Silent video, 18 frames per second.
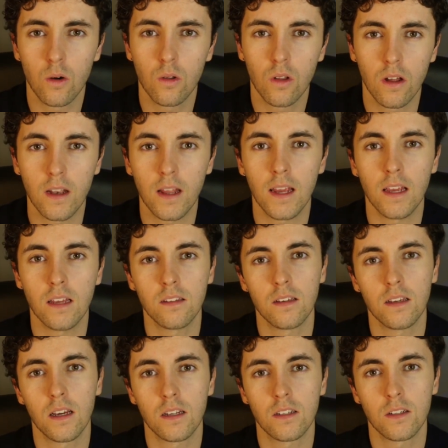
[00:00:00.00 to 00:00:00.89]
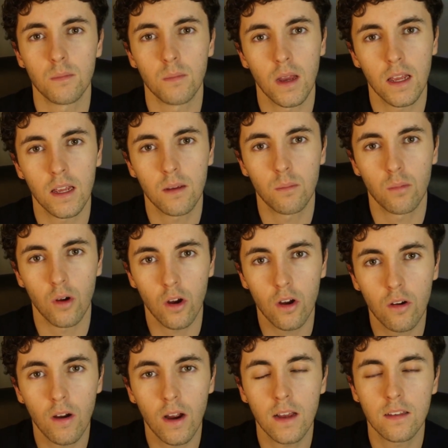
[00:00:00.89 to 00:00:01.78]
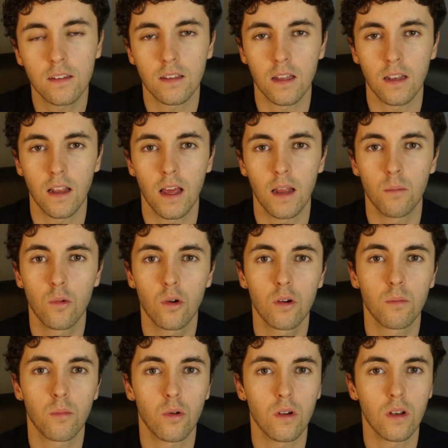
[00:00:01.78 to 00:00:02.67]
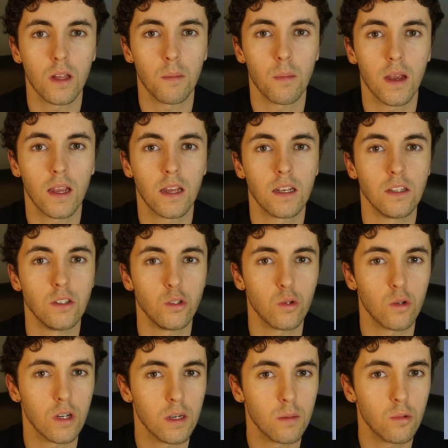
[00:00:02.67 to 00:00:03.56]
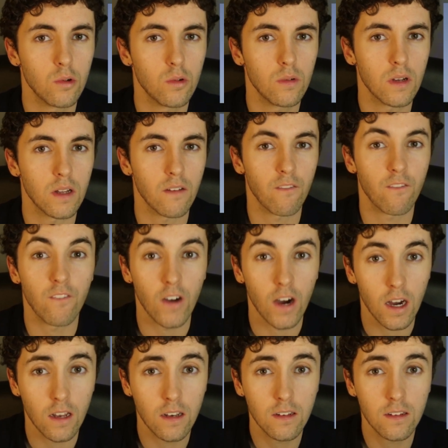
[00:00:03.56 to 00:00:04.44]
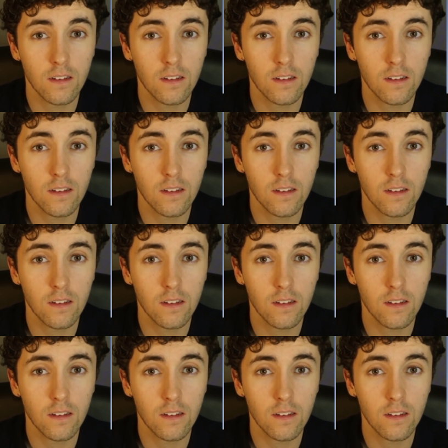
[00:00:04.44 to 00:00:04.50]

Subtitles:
lot easier to make progress and more importantly, make it enjoyable and fun,